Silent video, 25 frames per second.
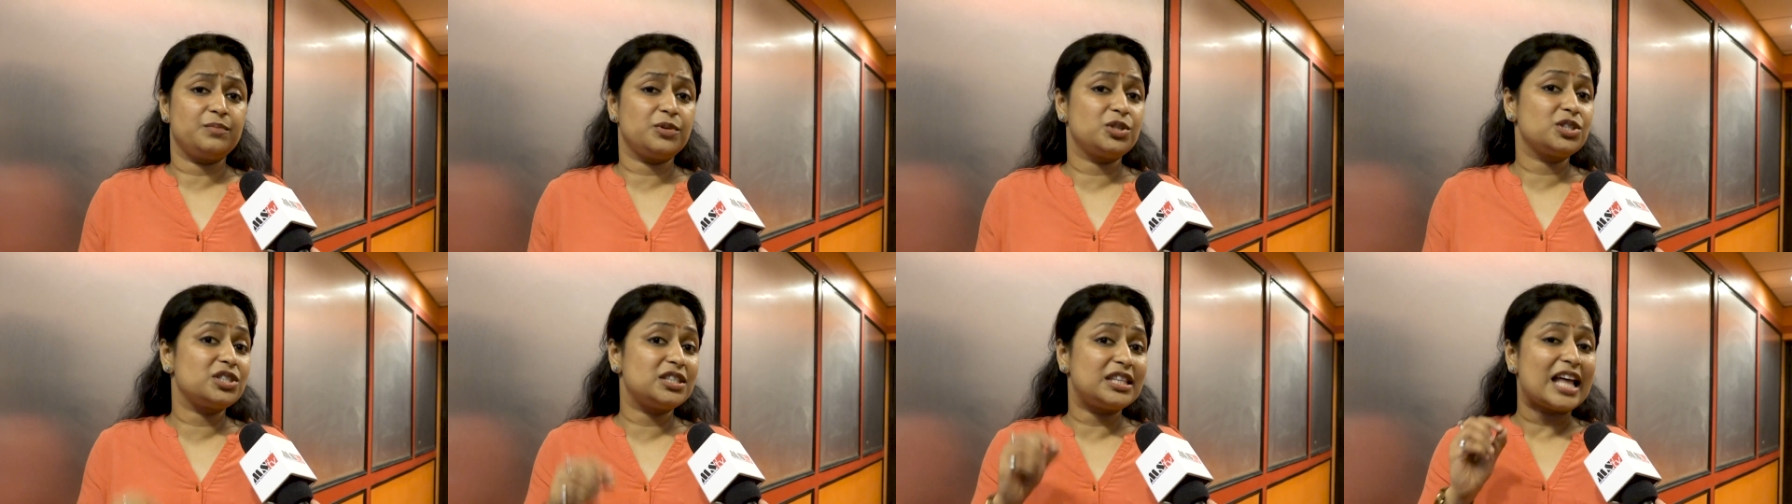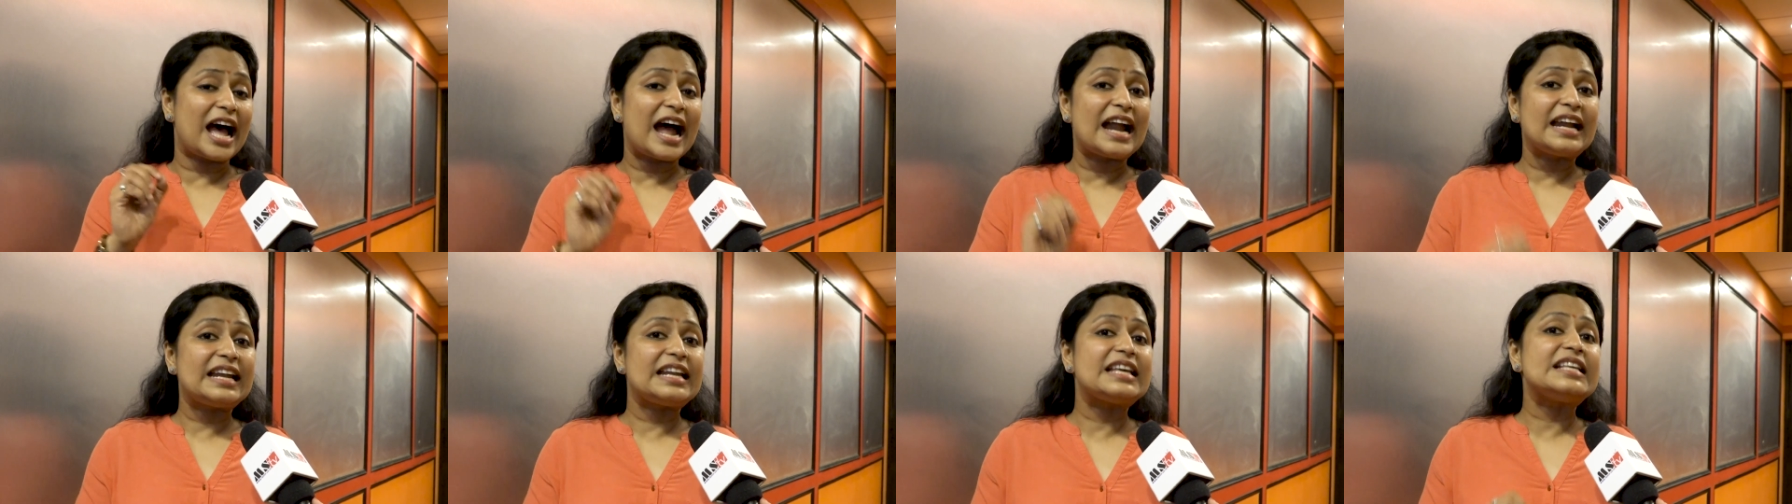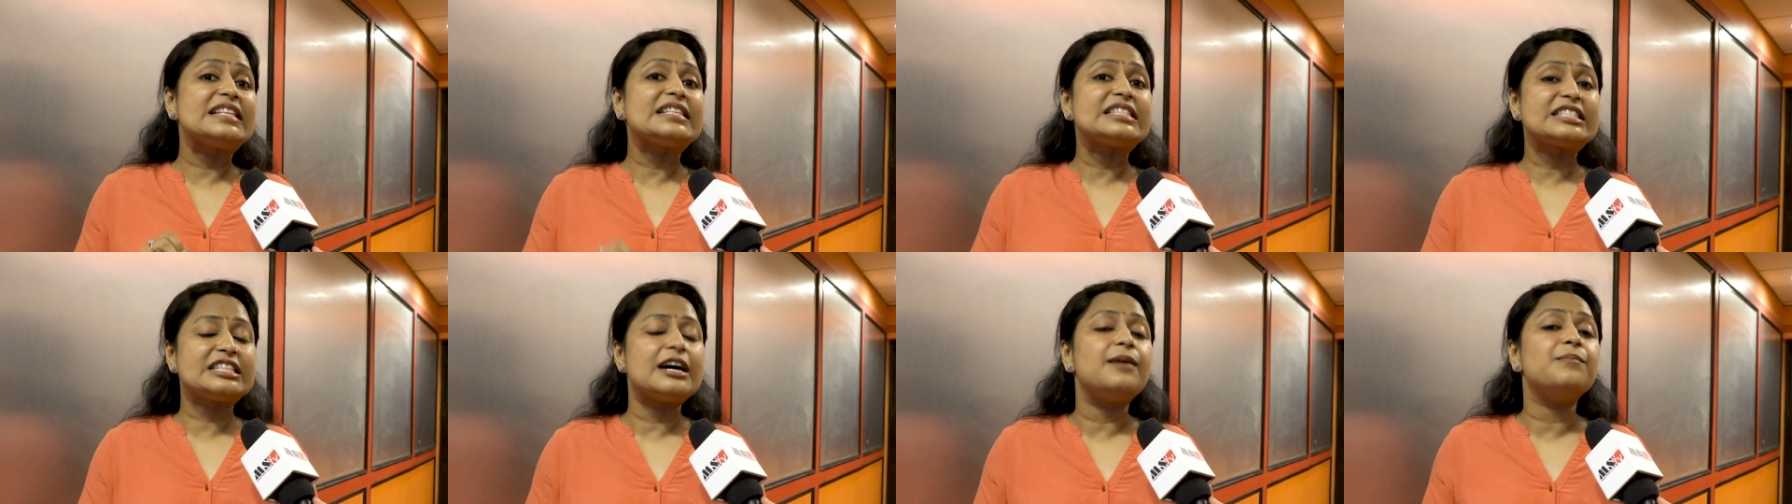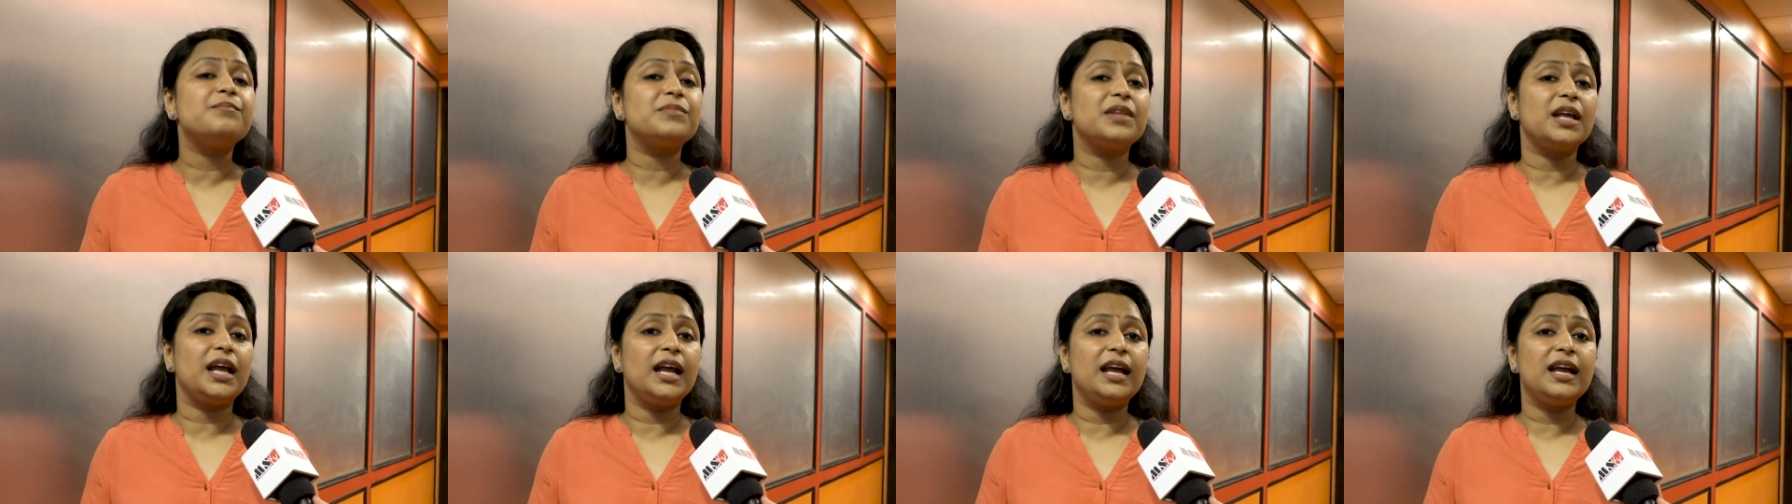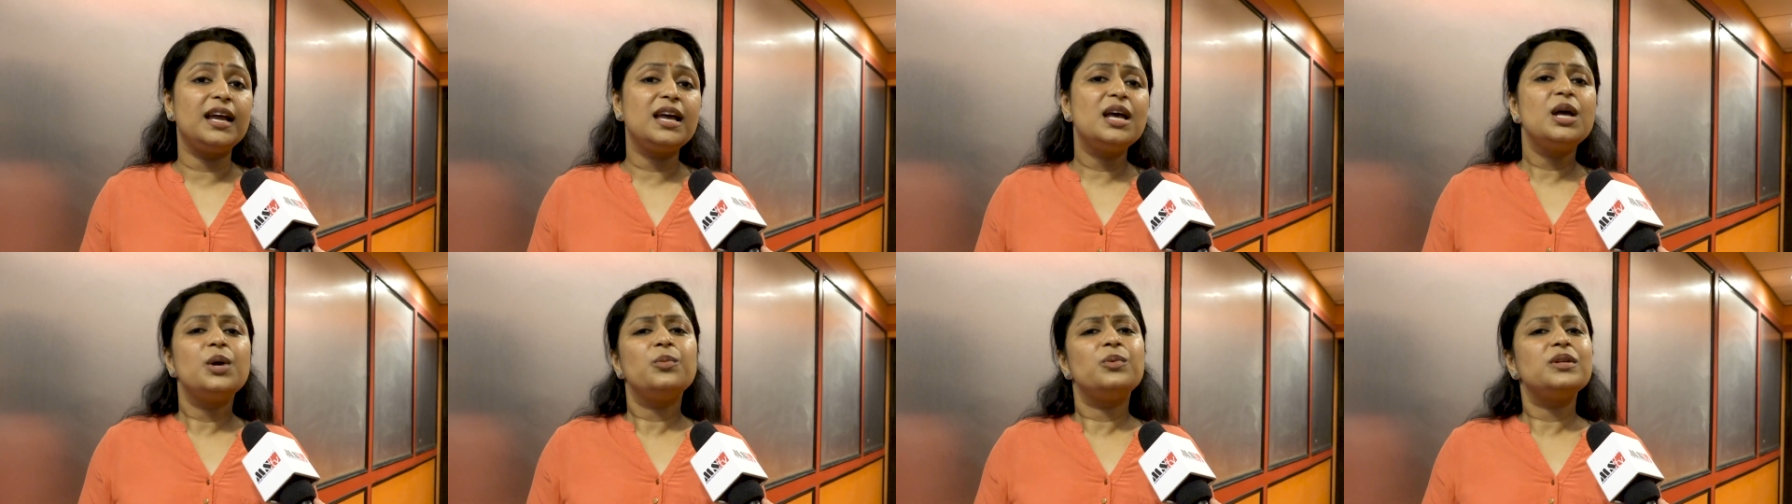because that is something
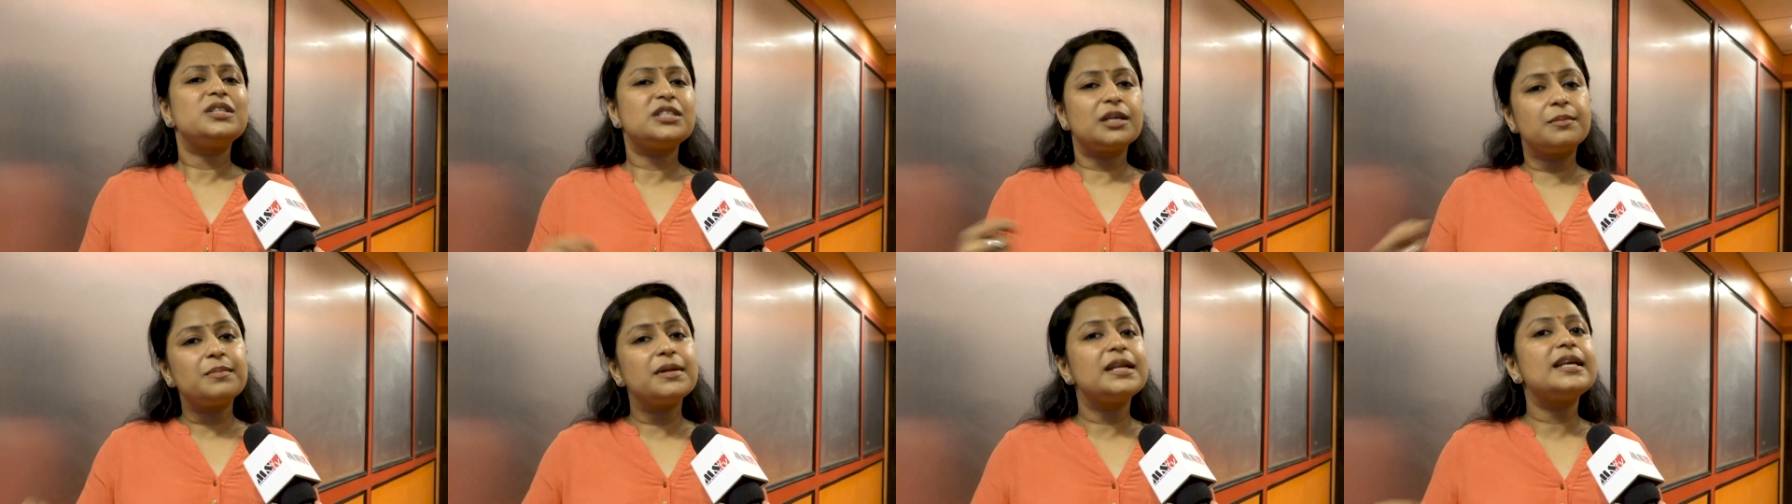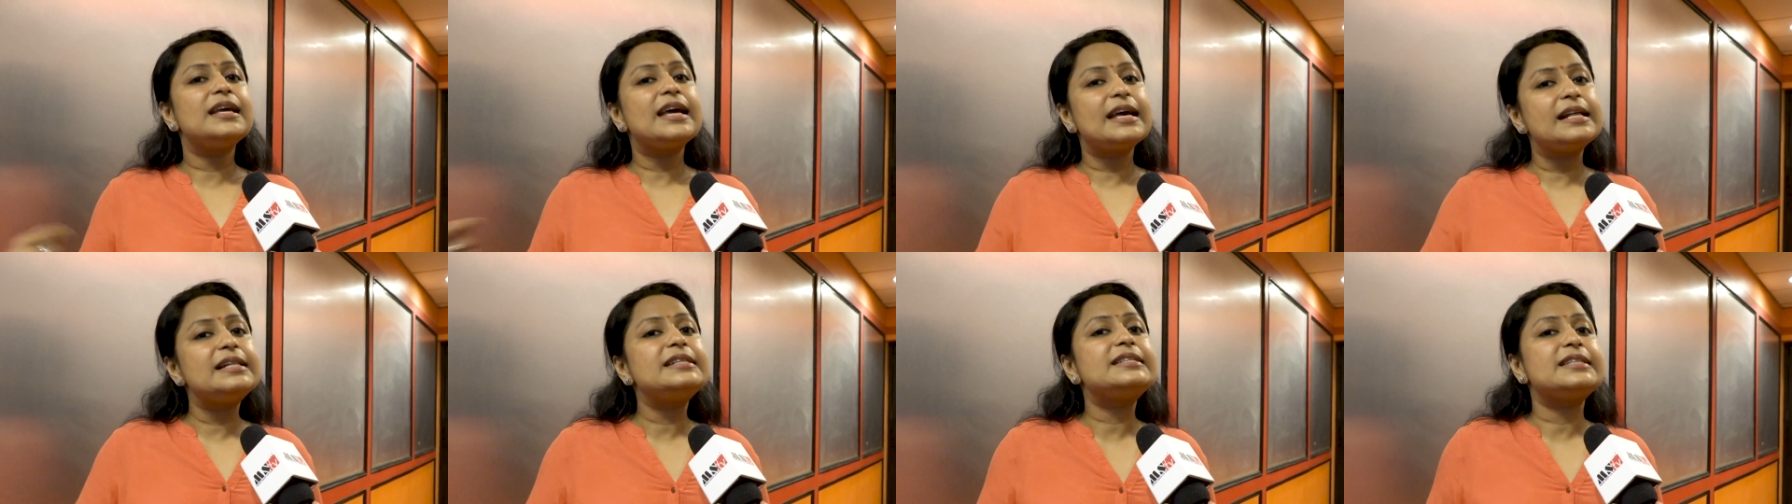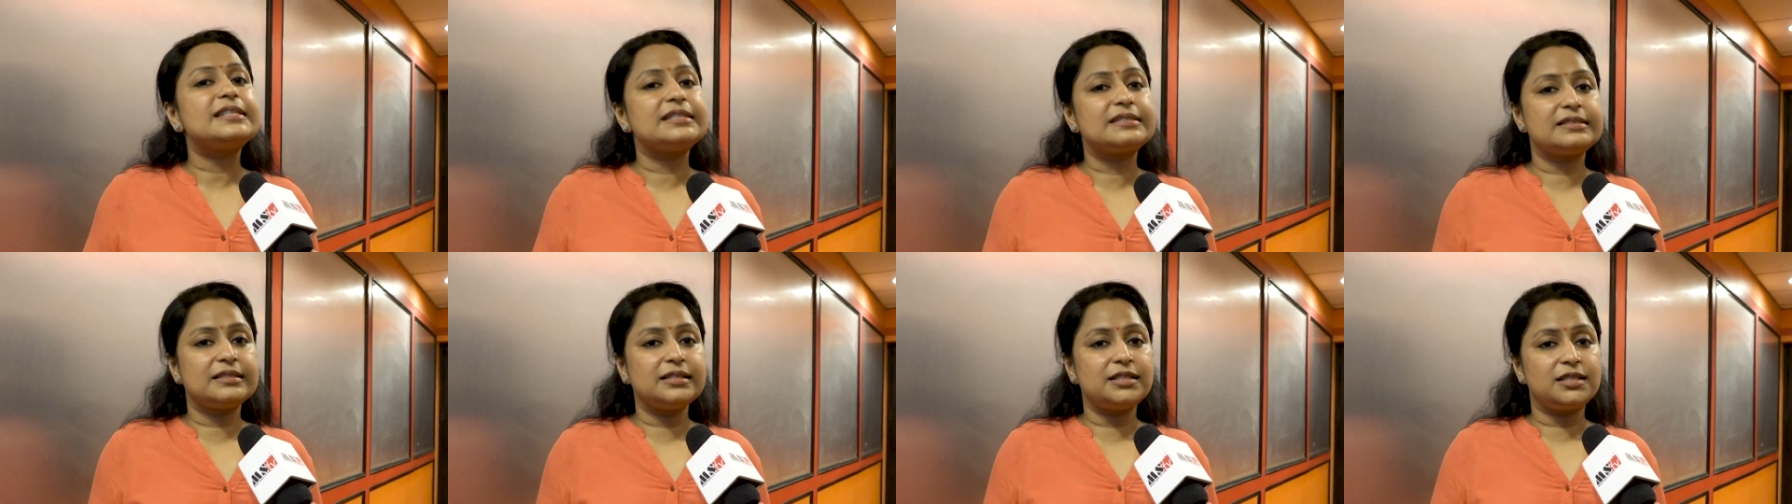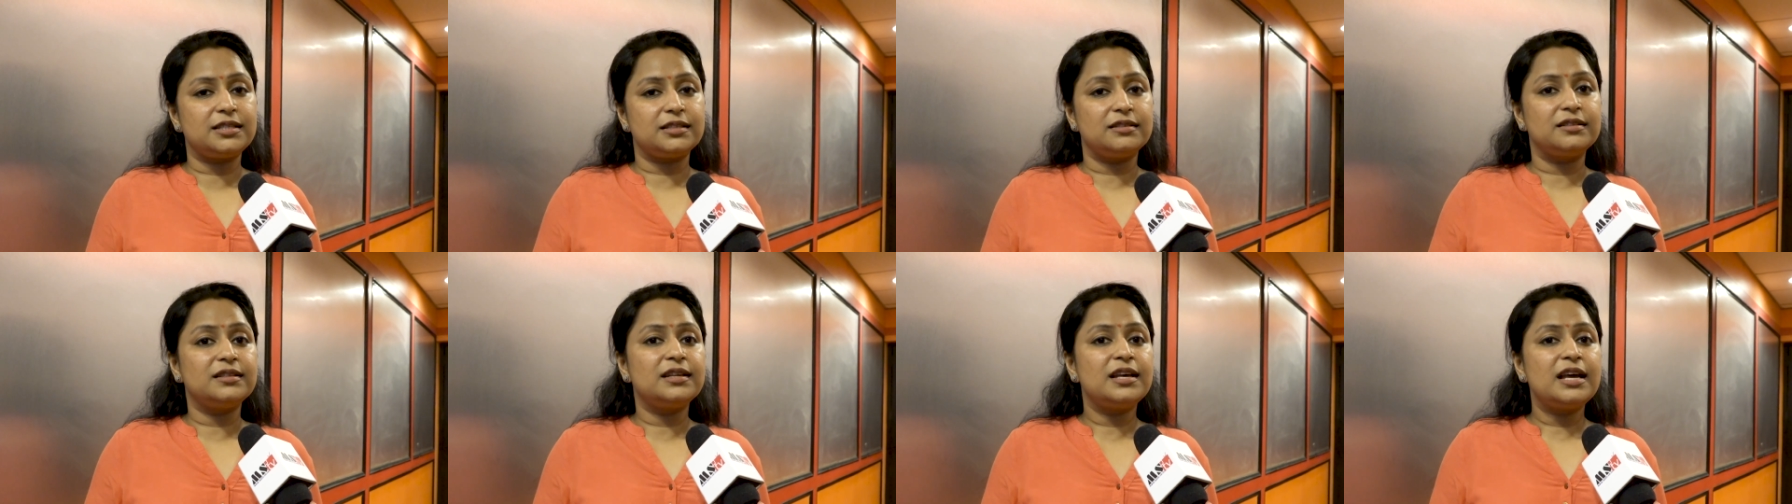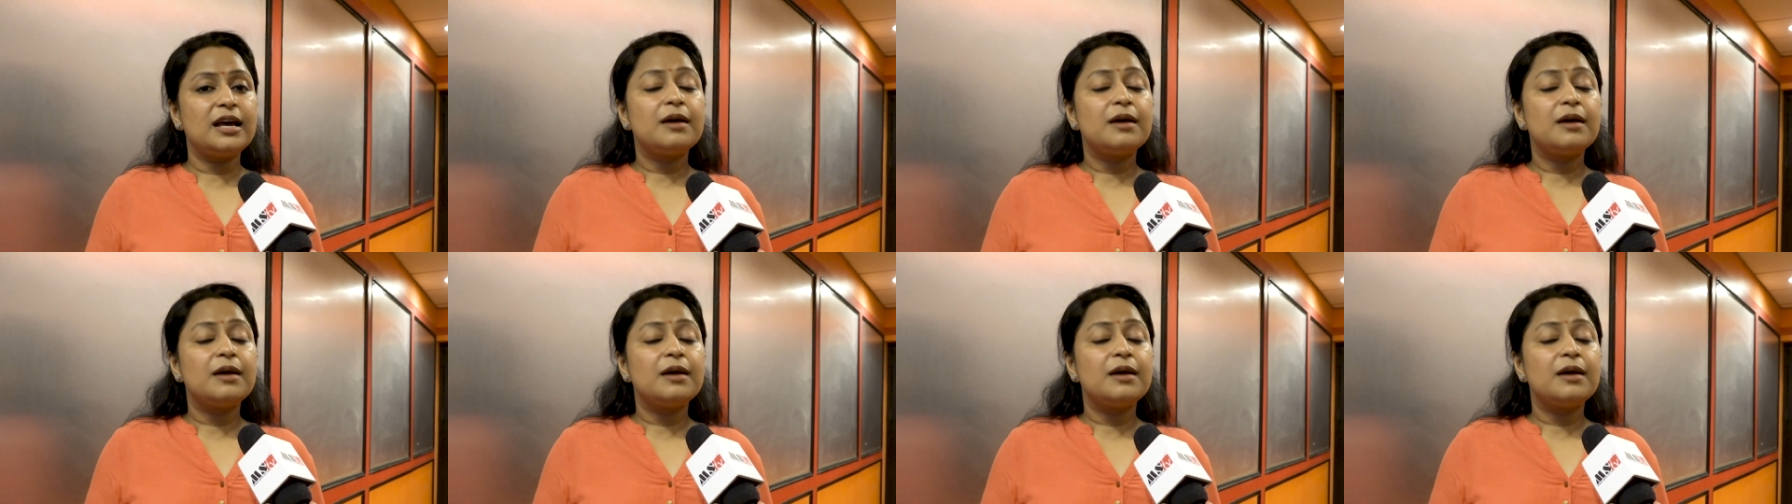which somebody else has written